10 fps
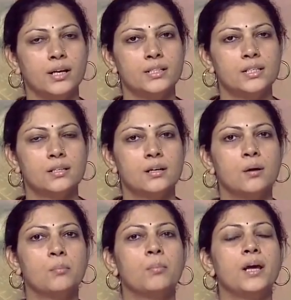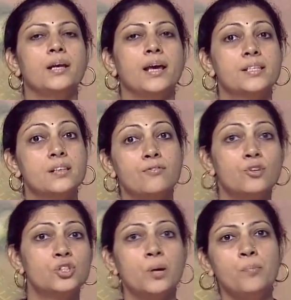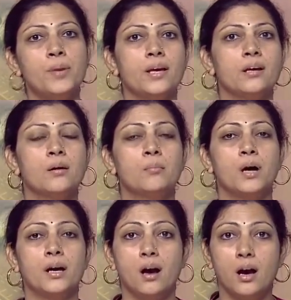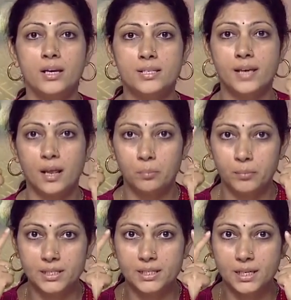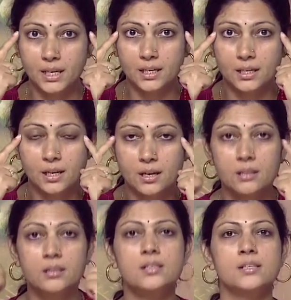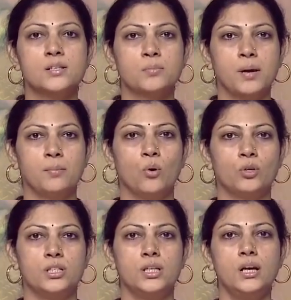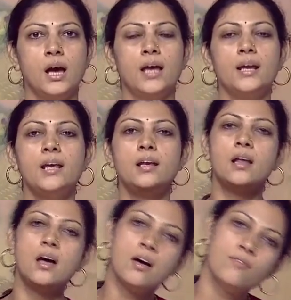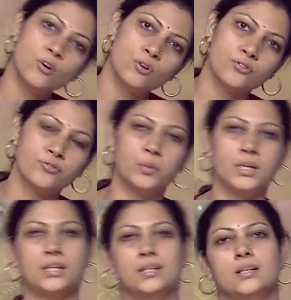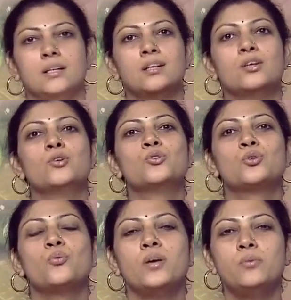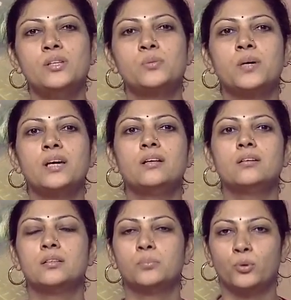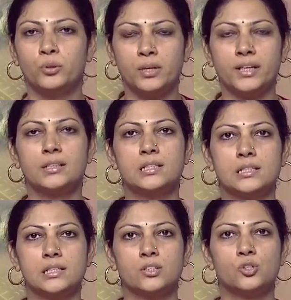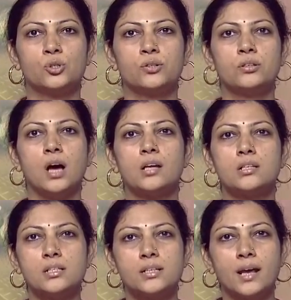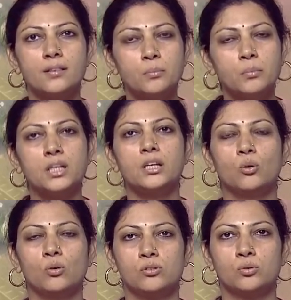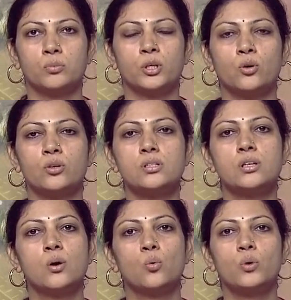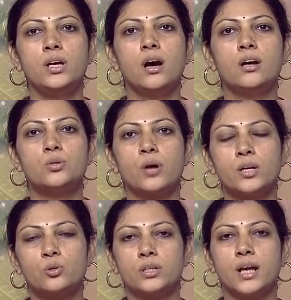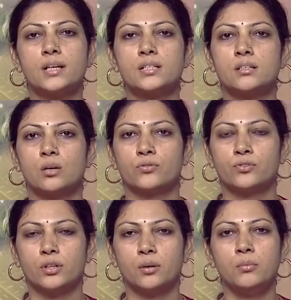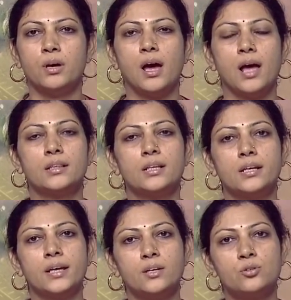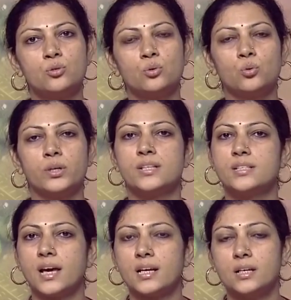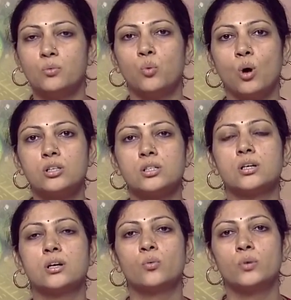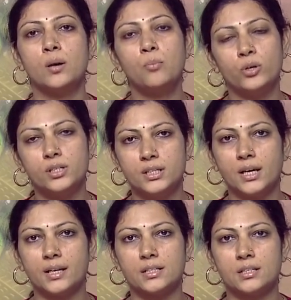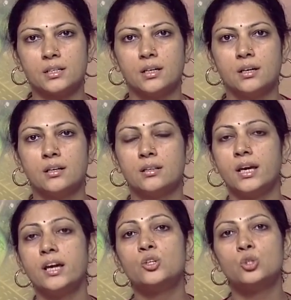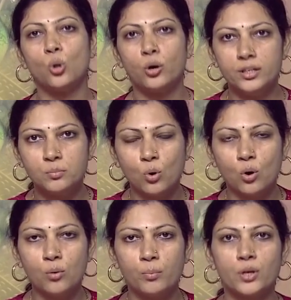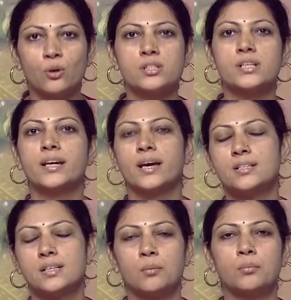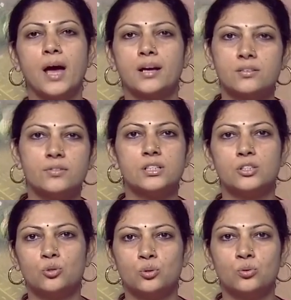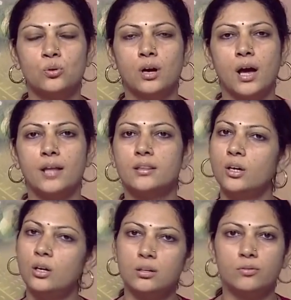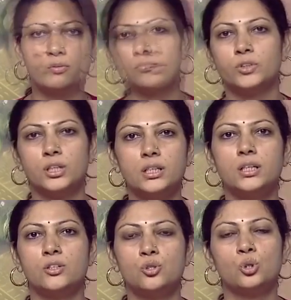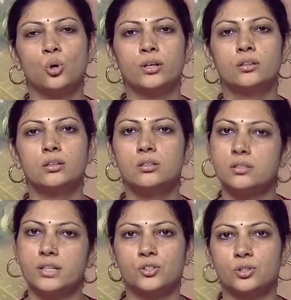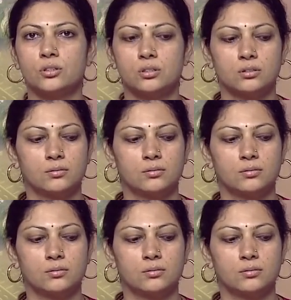the light. My legs are for jumping. My eyes help me see. This is my body and I love all of me. So when we speak the poem like this, the children understand the meaning also, because we are trying to enact it out for them and they get to know exactly what we are pointing at. They enjoy it more because they get some activity to do and they really enjoy the session.